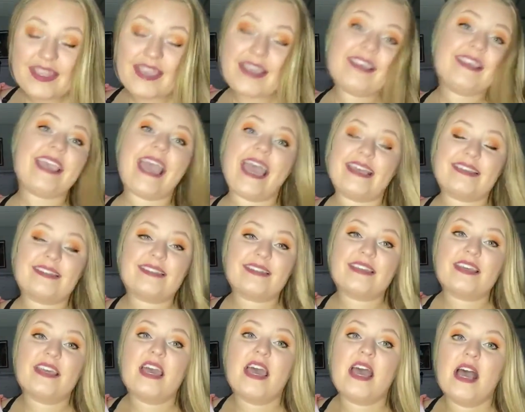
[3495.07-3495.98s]

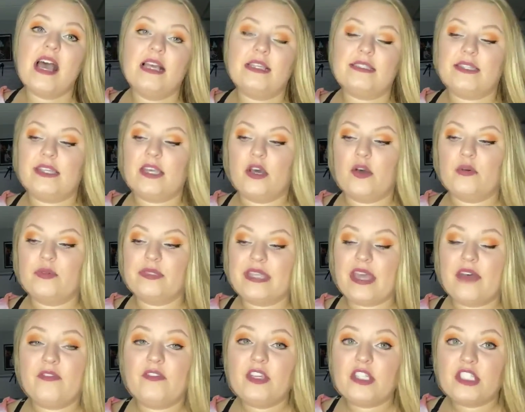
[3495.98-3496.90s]
yes. So
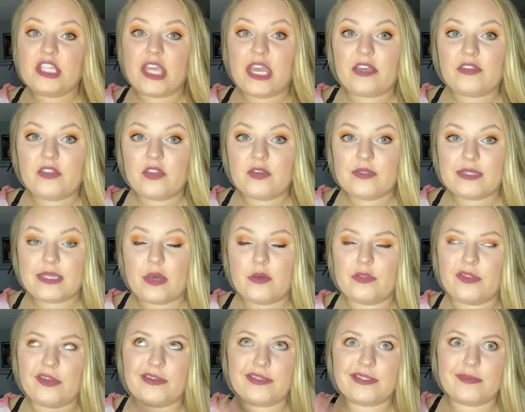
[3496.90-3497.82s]
definitely check those
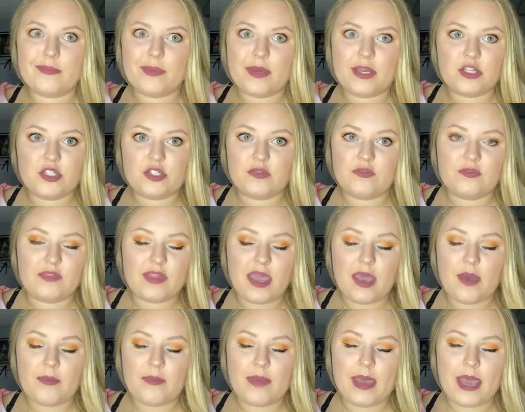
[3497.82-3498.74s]
out. There's a bunch of
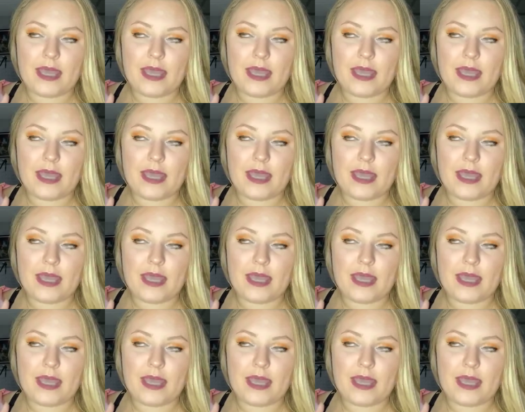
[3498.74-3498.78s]
them.